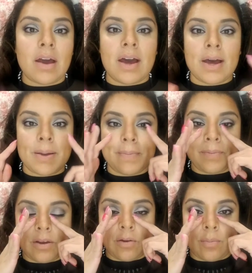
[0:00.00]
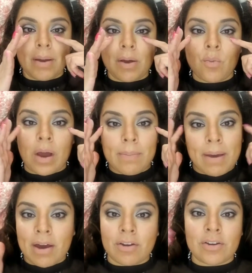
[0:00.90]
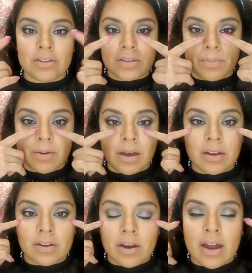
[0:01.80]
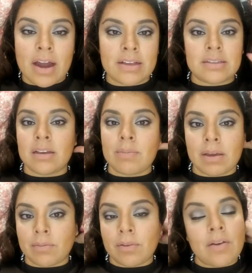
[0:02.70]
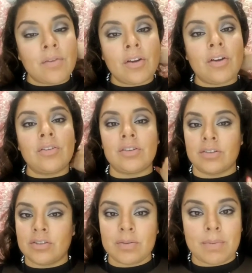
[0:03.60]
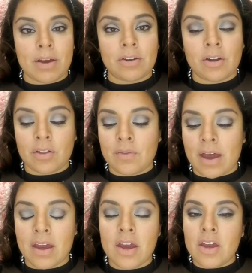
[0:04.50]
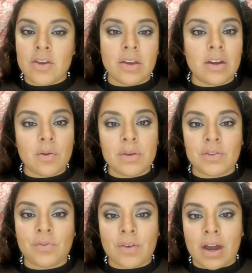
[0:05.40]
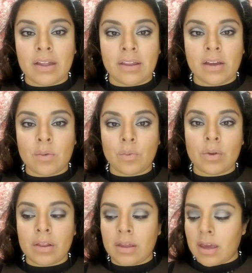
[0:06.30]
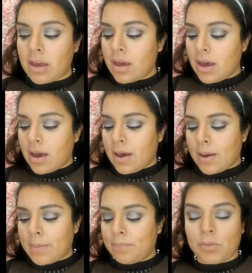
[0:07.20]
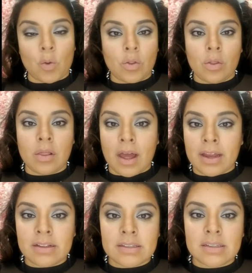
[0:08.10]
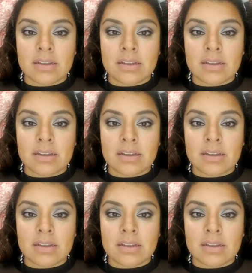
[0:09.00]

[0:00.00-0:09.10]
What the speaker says: you know, white powders to put under your eyes, like Makeup Forever, translucent powder, all of that, you can always find like a really light